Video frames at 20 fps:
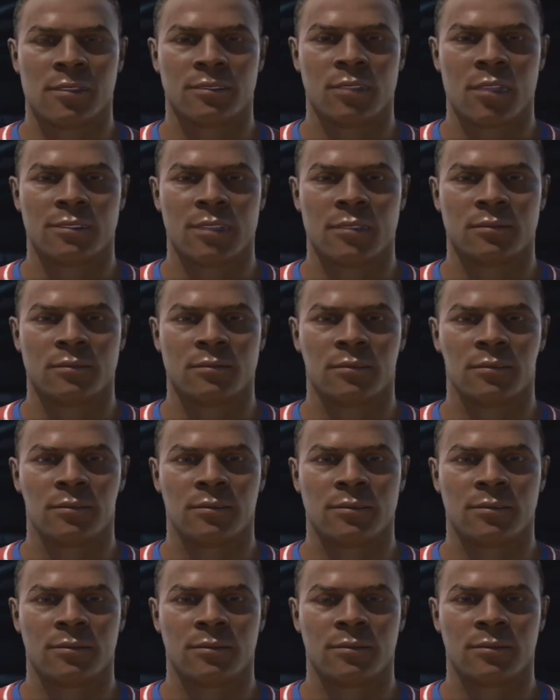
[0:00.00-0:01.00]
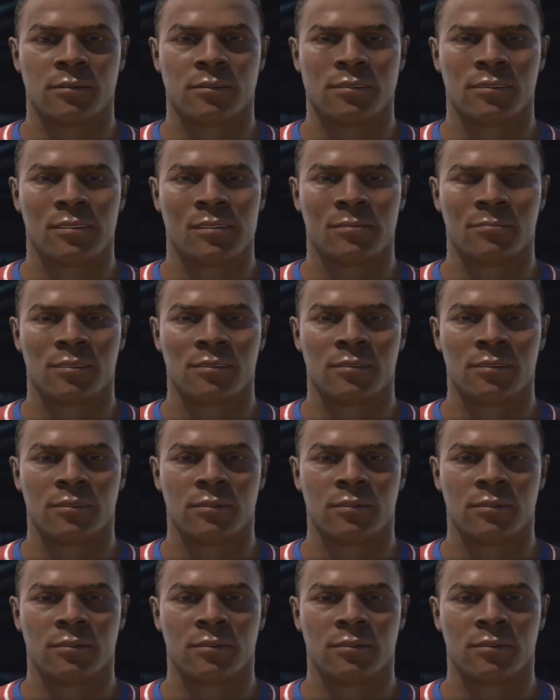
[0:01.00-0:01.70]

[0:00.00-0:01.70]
you see here, I'm going